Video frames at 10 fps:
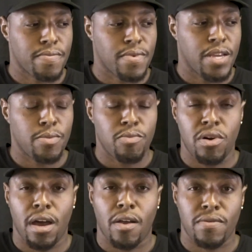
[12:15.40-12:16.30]
the
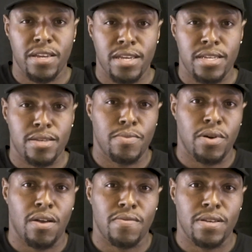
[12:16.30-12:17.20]
more I read, the
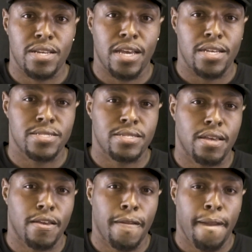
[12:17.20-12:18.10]
more I realize
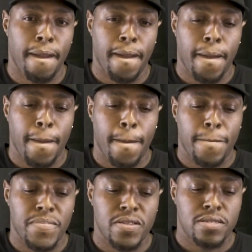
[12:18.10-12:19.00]
that
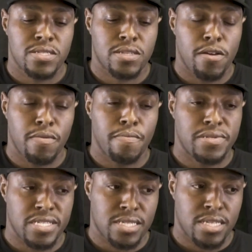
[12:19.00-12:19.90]
certain
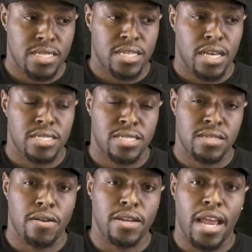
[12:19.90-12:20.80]
books can touch
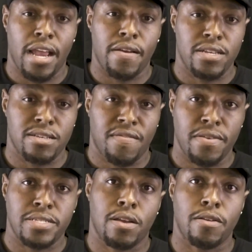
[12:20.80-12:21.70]
certain areas for
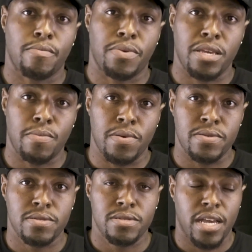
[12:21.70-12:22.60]
certain people,
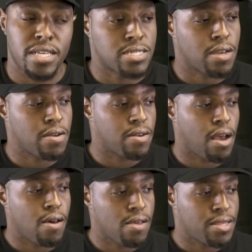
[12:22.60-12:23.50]
and certain
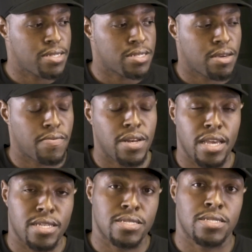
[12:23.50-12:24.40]
authors can
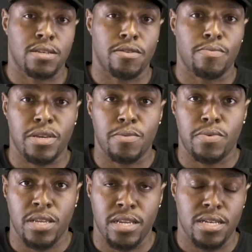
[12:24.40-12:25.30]
relate to certain
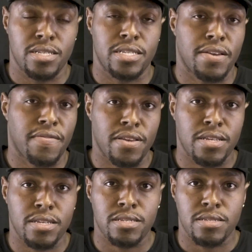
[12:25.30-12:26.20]
people a little
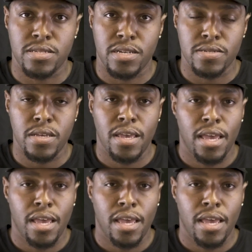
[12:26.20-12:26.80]
differently, you know.